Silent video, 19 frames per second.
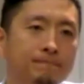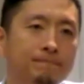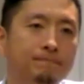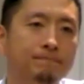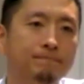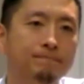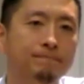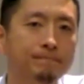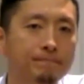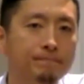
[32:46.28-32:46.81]

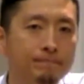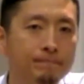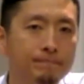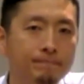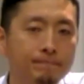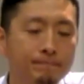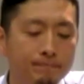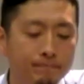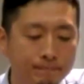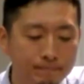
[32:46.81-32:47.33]

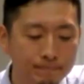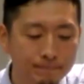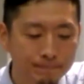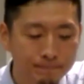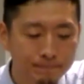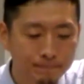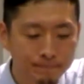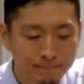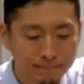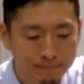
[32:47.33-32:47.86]

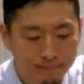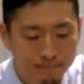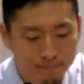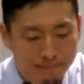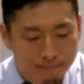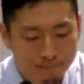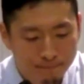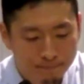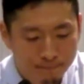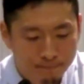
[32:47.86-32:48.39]

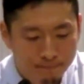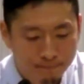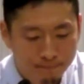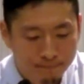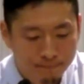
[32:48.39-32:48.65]
Nobody speaks.